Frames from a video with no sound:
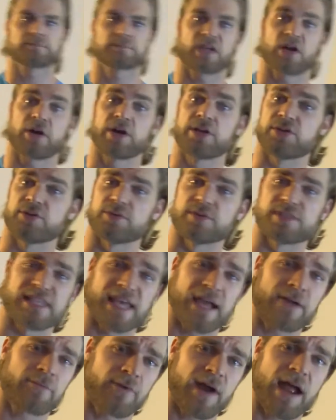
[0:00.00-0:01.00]
All right, dudes,
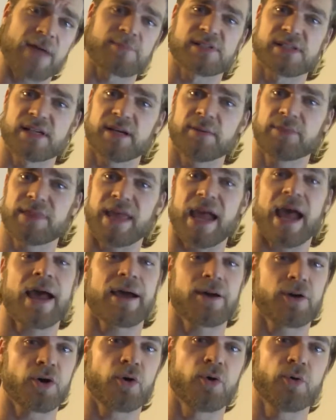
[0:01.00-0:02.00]
that wraps up the
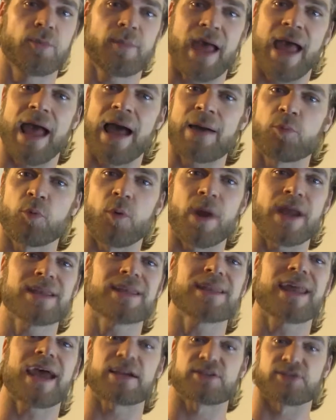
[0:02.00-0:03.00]
at-home ab
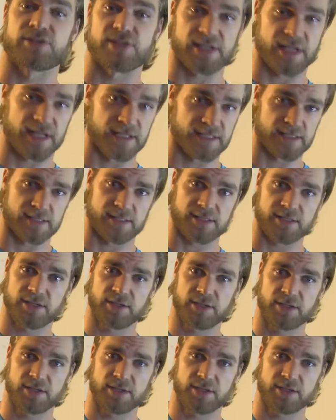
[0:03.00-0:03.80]
weighted exercises.